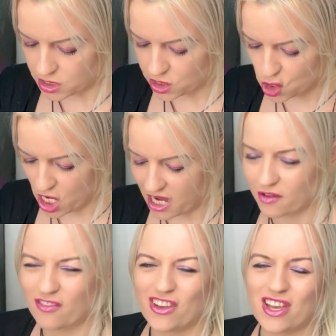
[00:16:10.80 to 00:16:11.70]

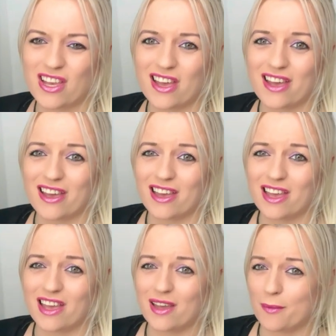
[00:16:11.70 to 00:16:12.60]

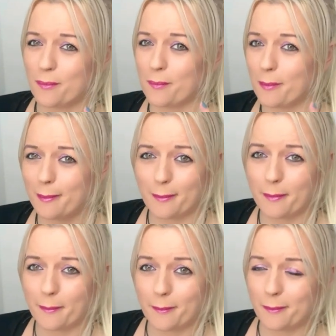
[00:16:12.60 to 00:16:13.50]
Jennifer
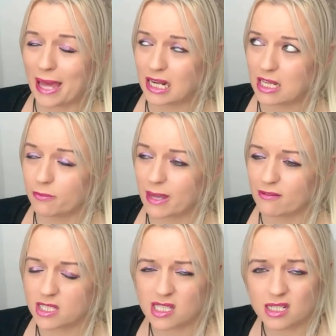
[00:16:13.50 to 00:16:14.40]
Bennett
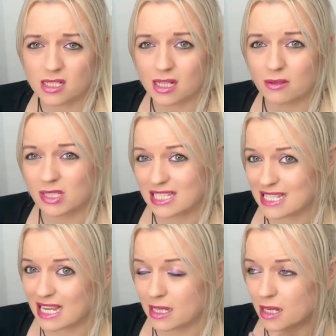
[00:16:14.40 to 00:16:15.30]
Berison, I want to
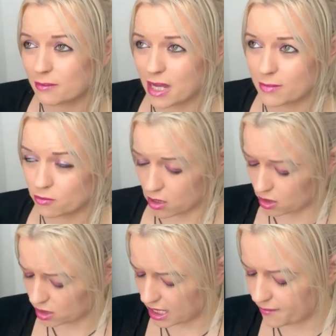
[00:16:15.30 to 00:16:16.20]
say. I might be wrong
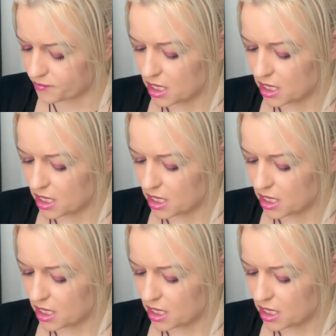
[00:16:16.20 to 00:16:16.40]
on that.